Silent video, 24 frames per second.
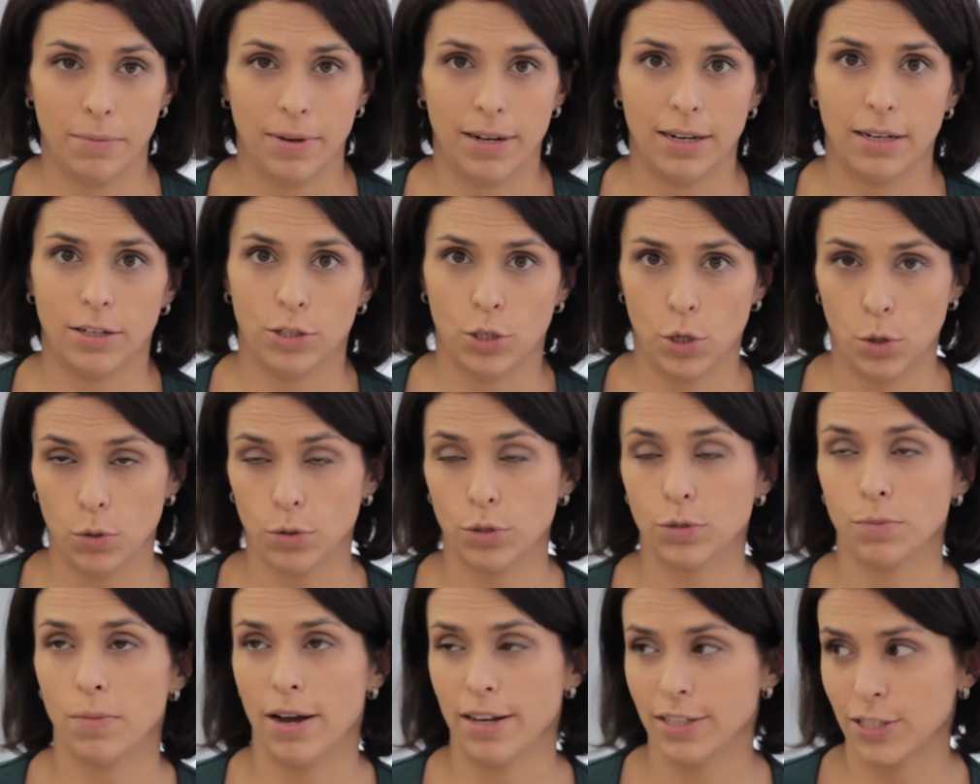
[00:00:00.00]
me, many
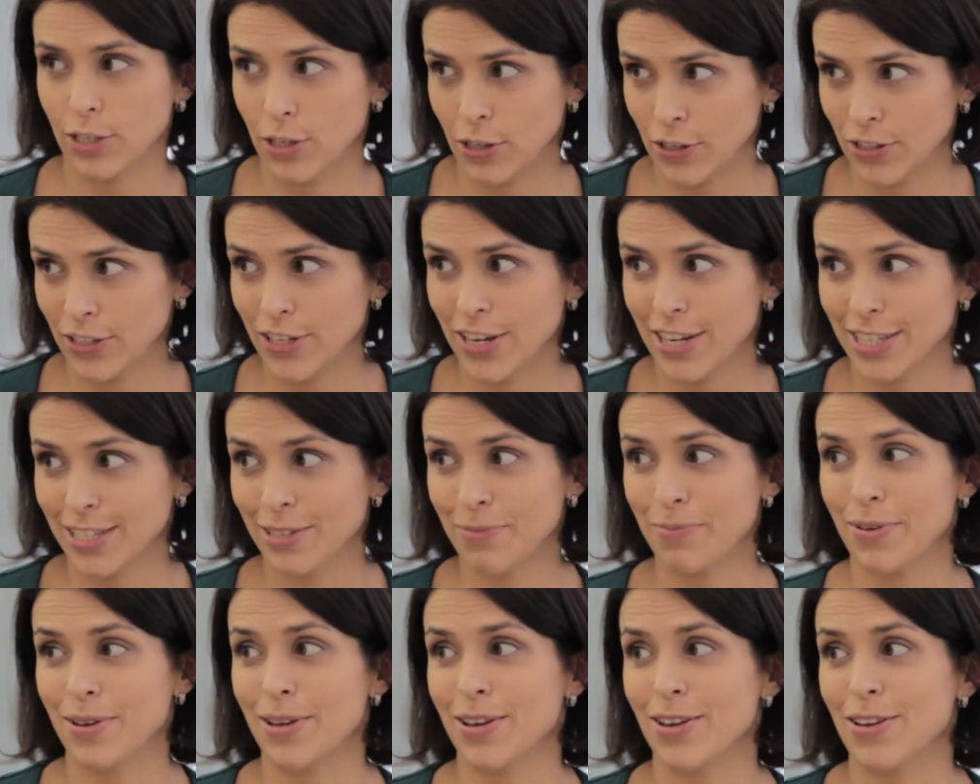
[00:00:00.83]
Toastmasters
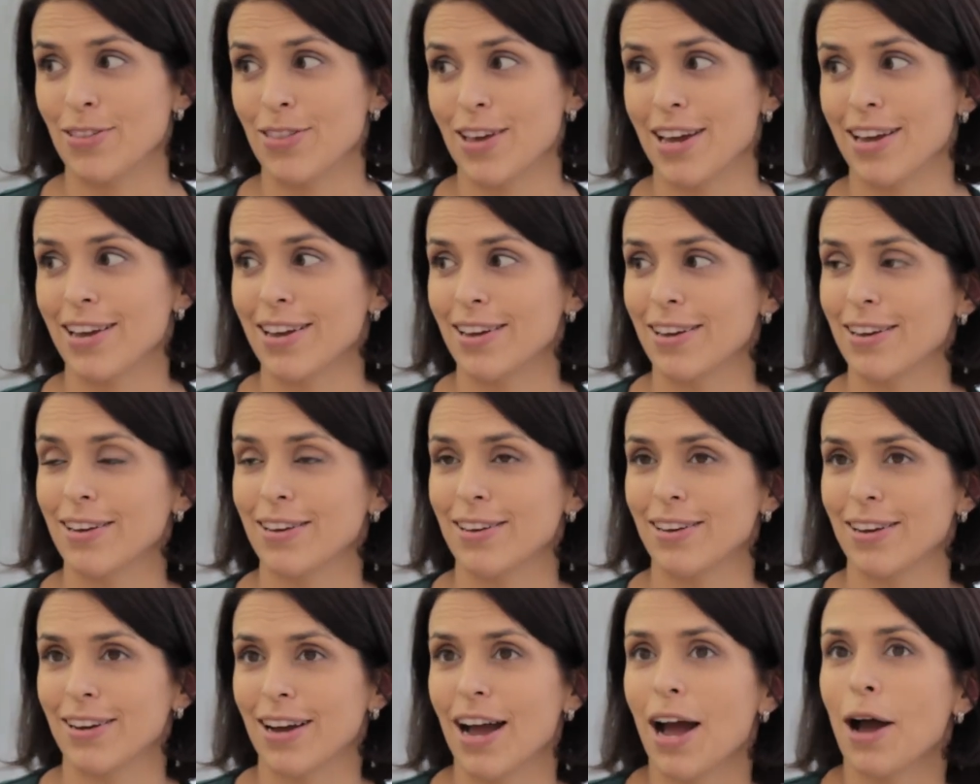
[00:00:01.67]
ask me the,
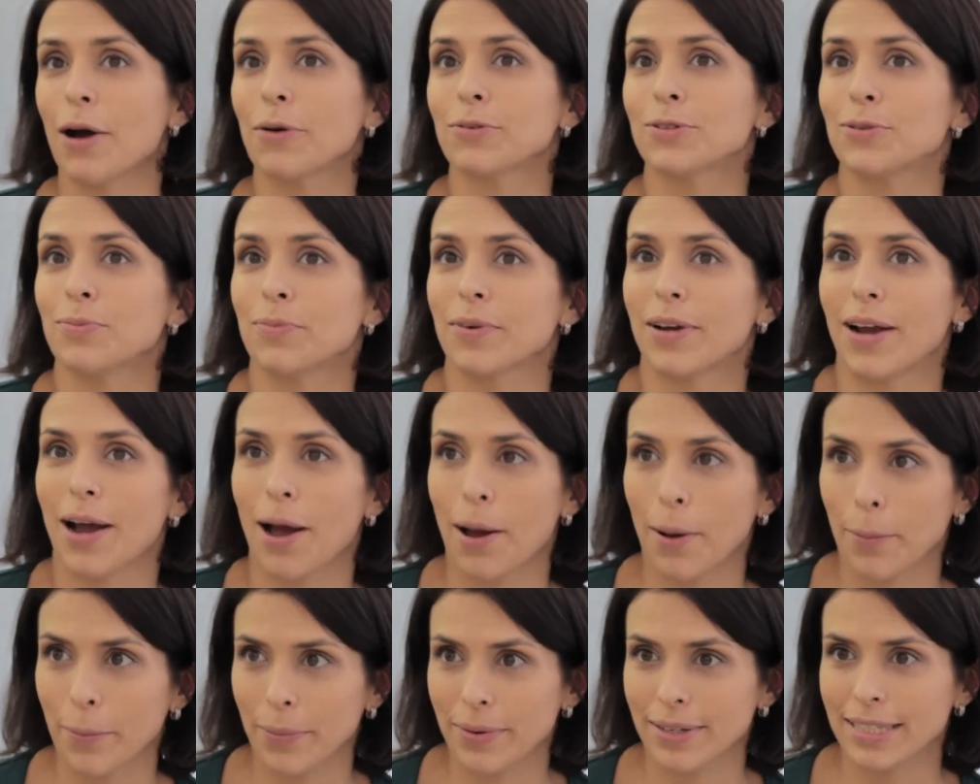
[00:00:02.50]
uh, how to
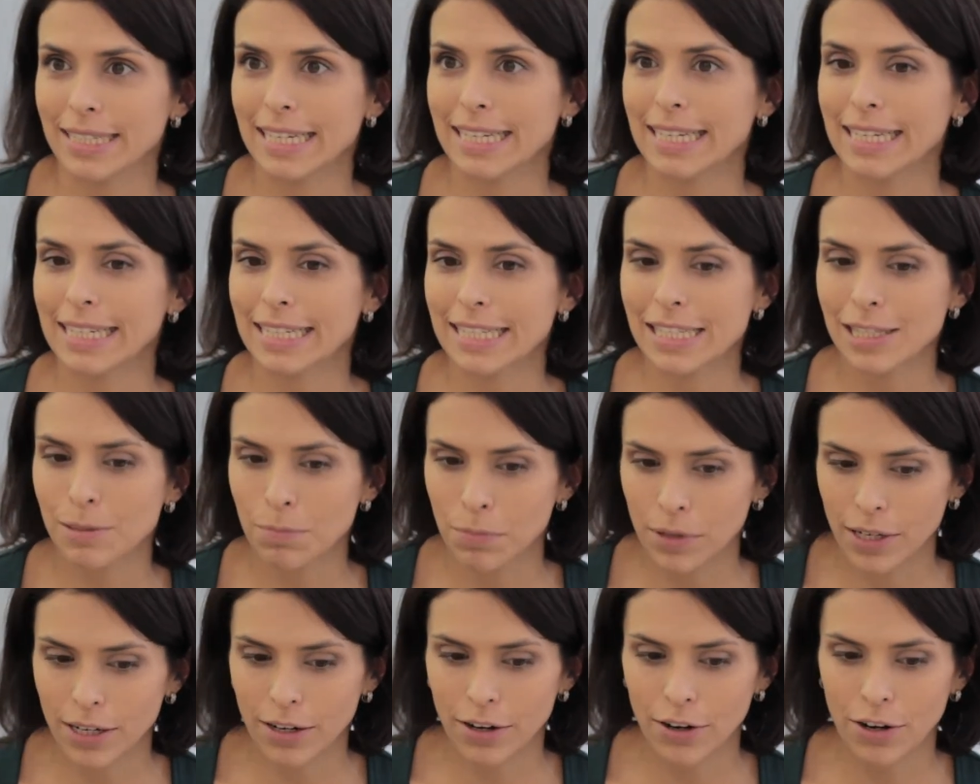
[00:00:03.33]
become a TEDx
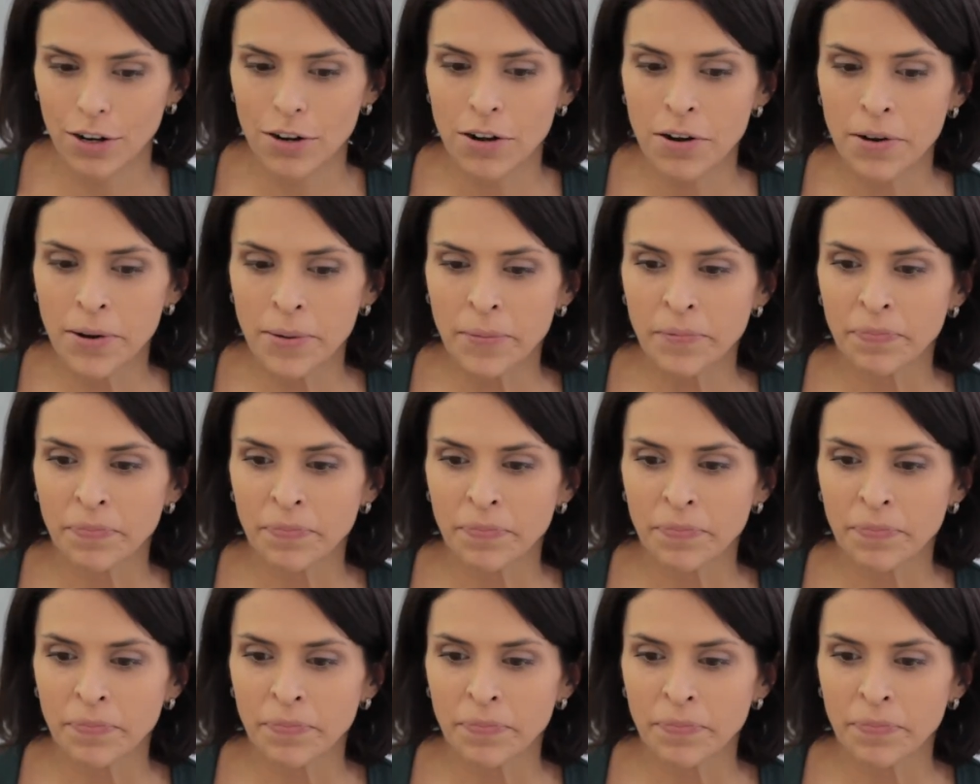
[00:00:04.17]
speaker,